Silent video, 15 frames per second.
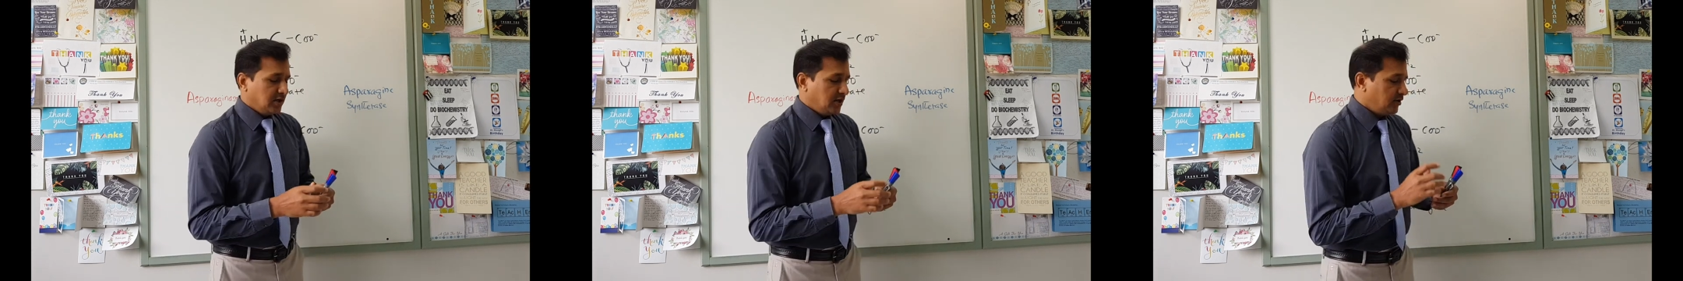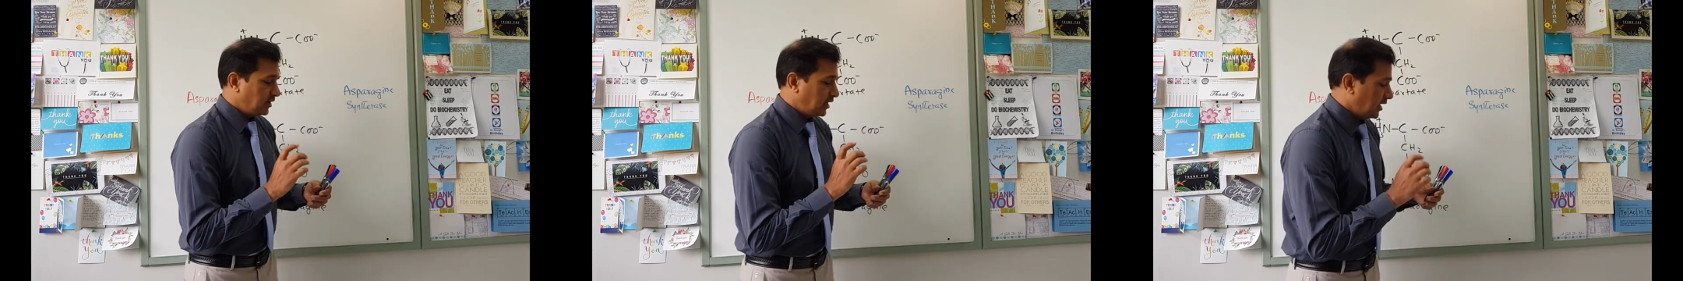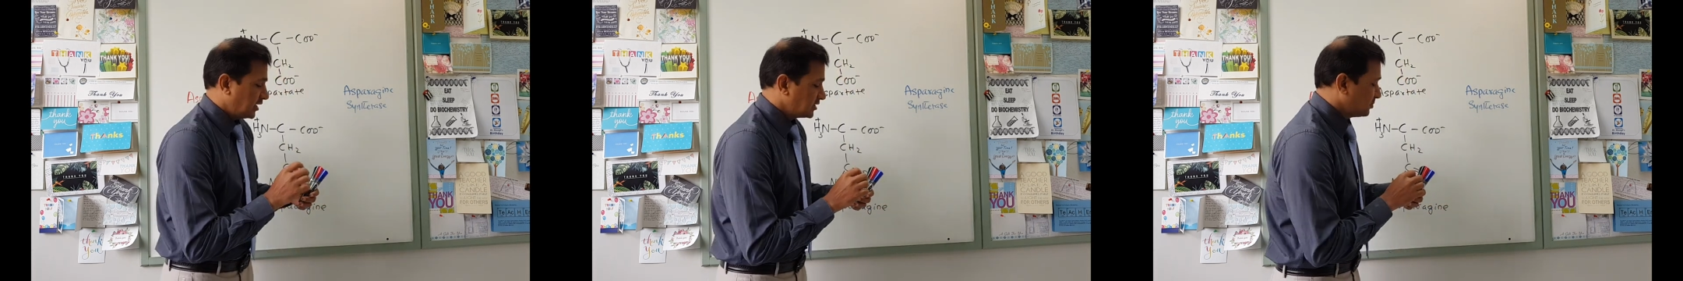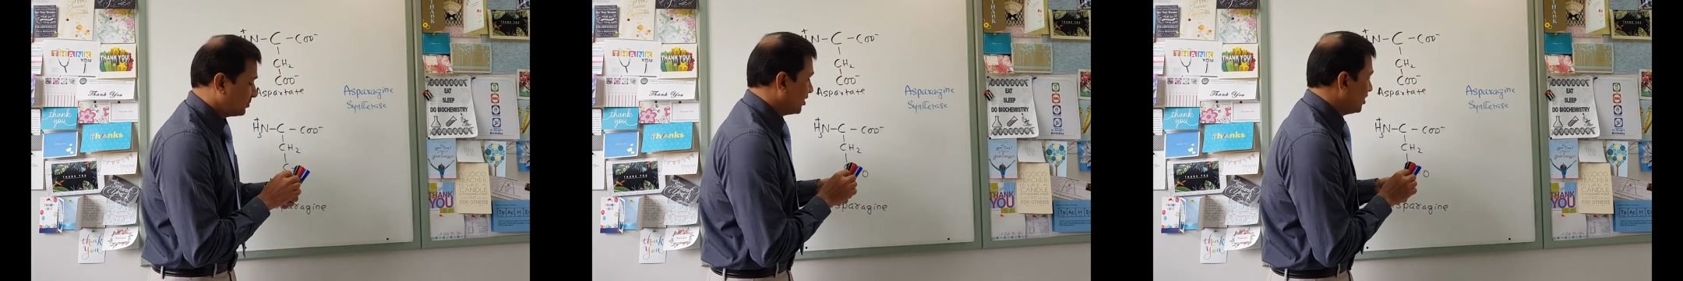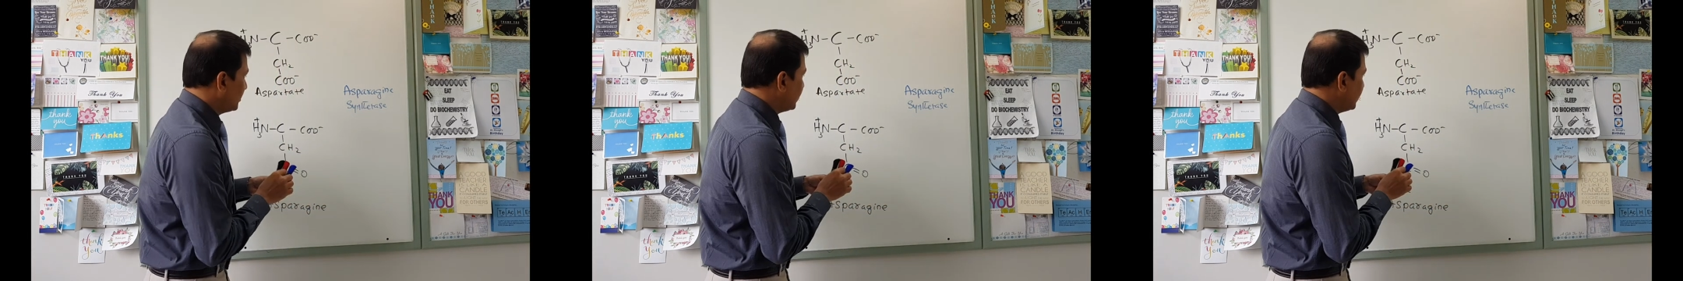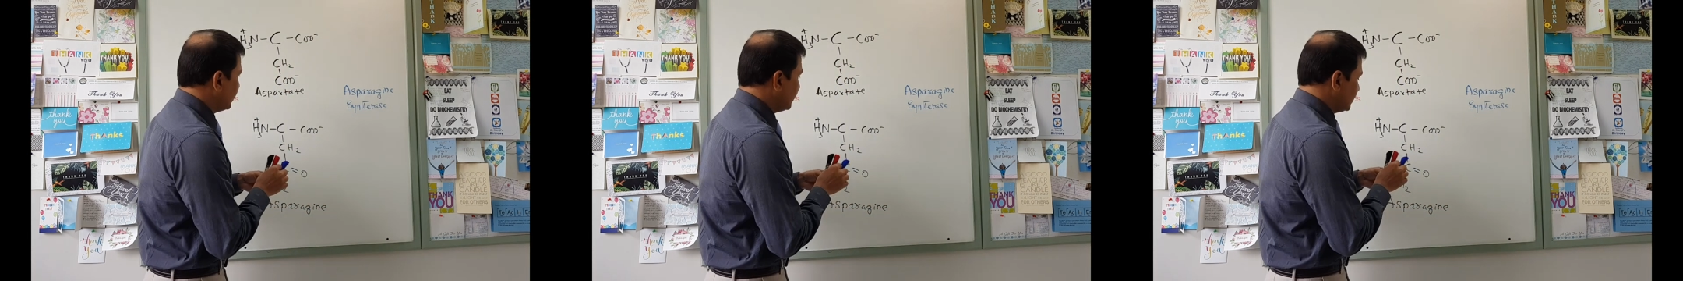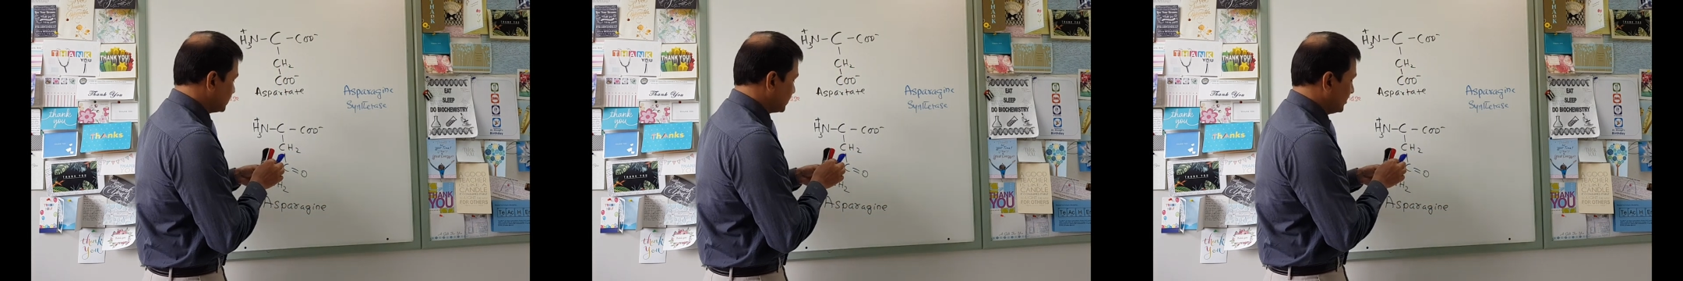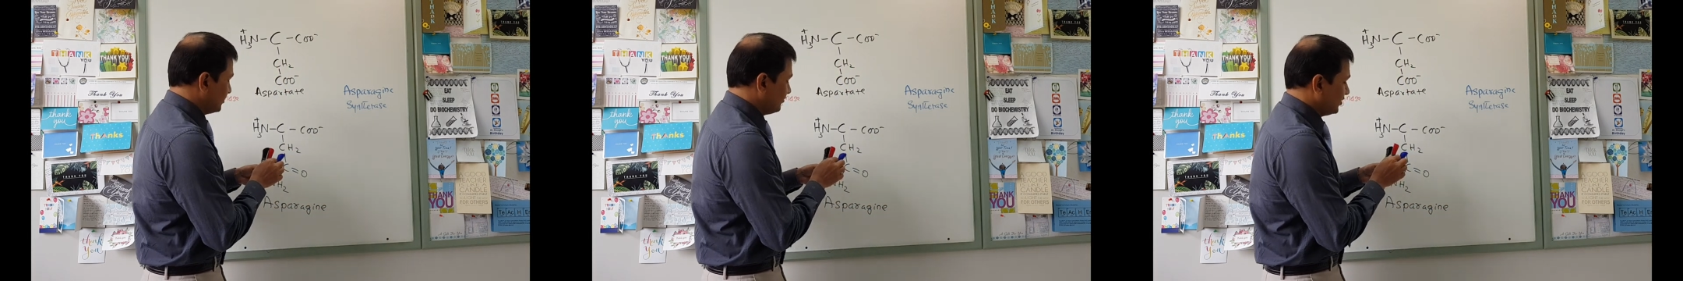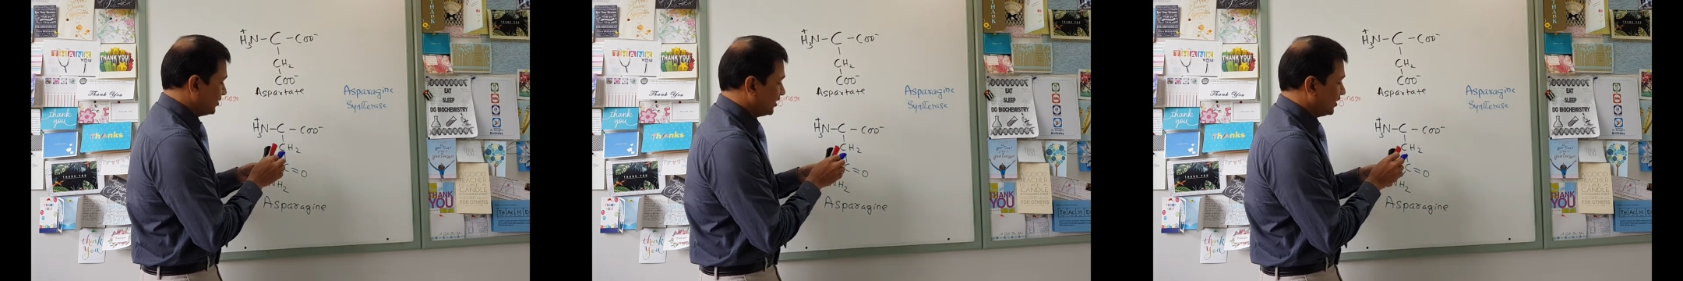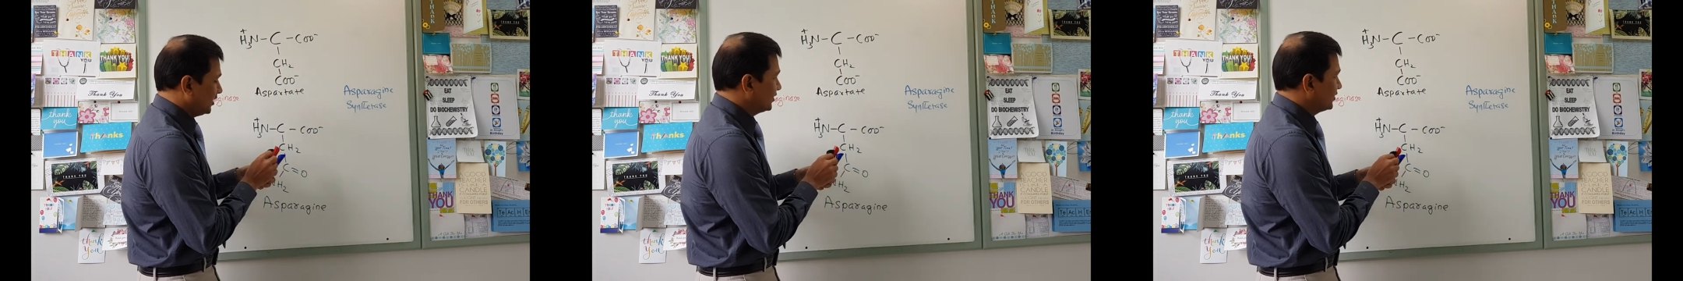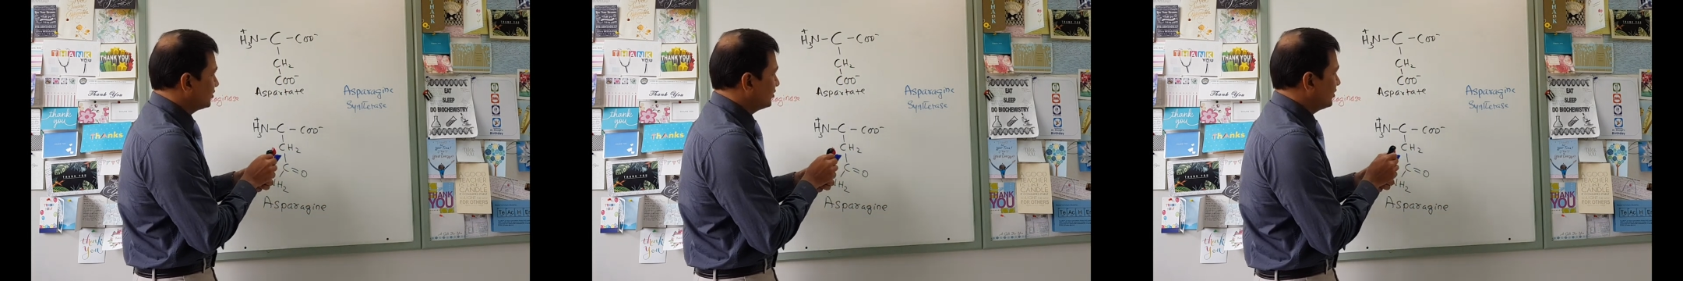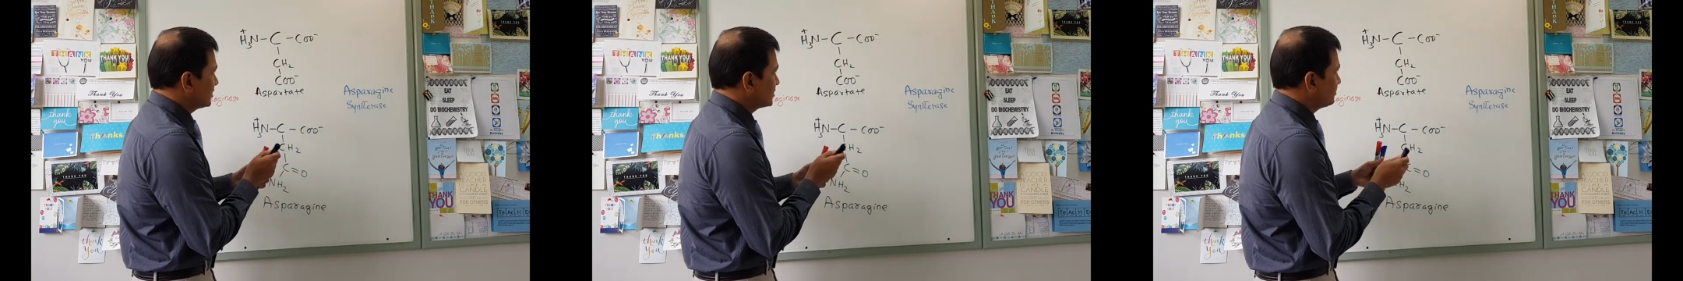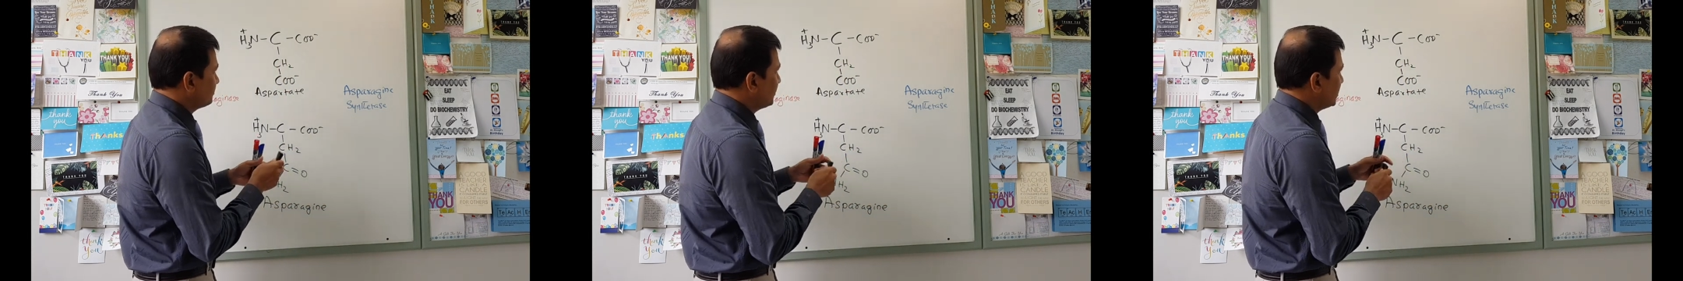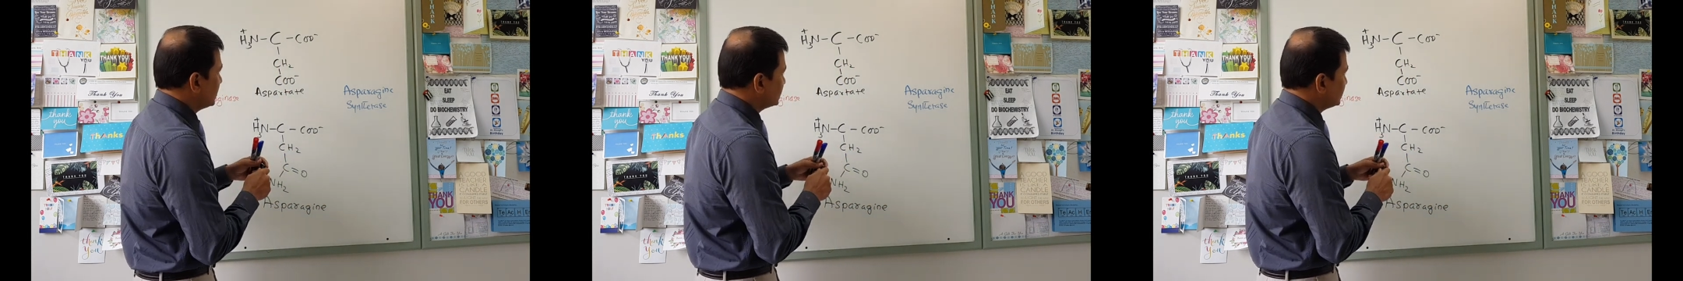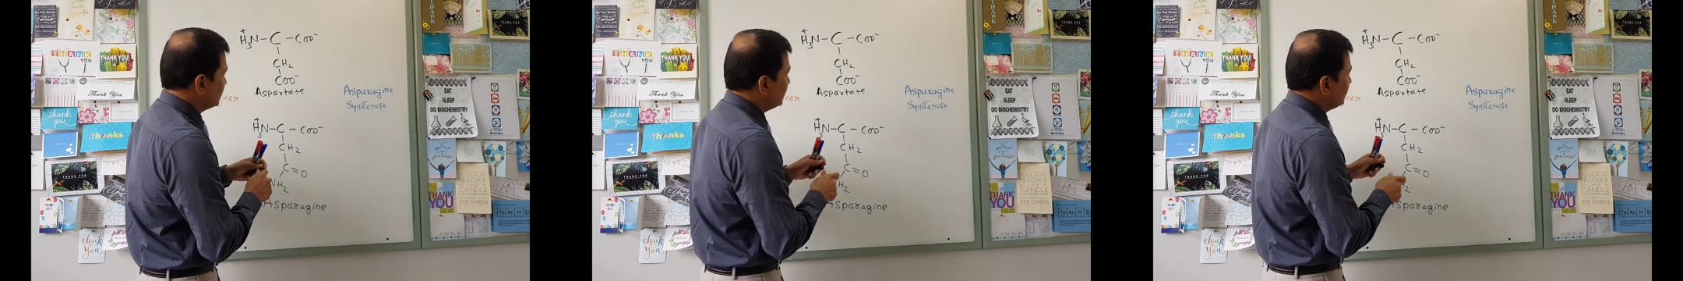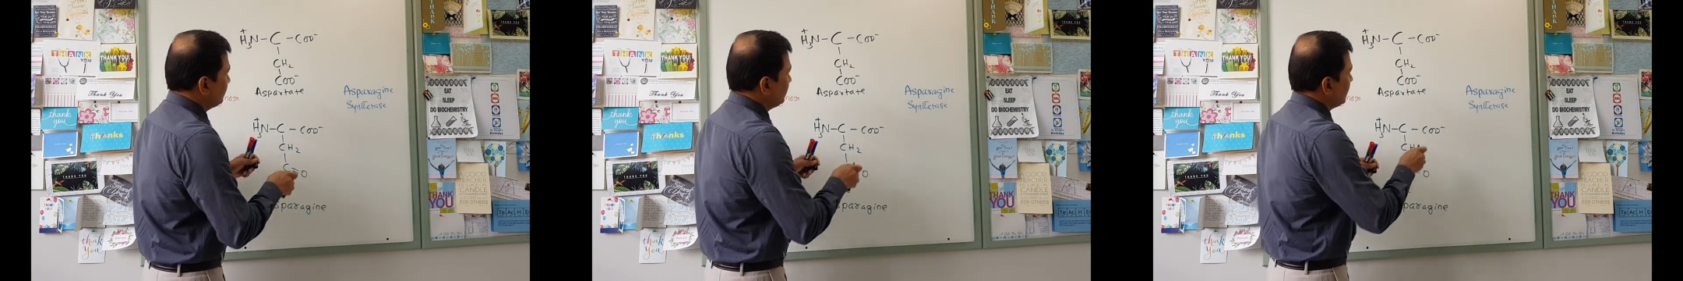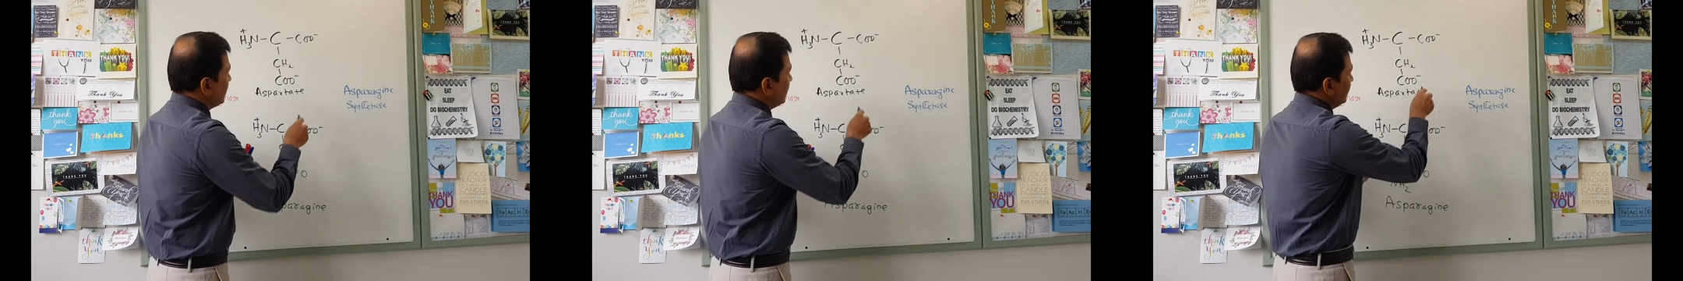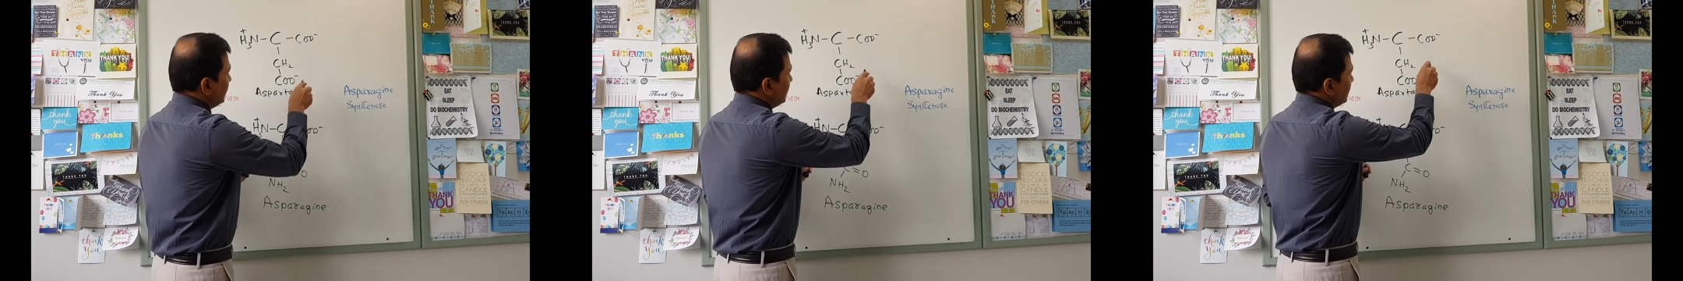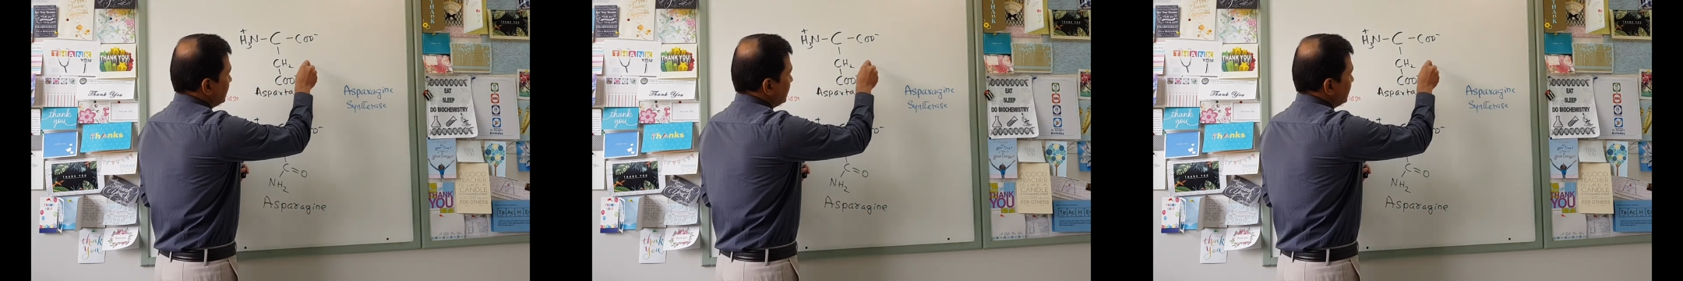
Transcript: Now the aspartate is converted into asparagine by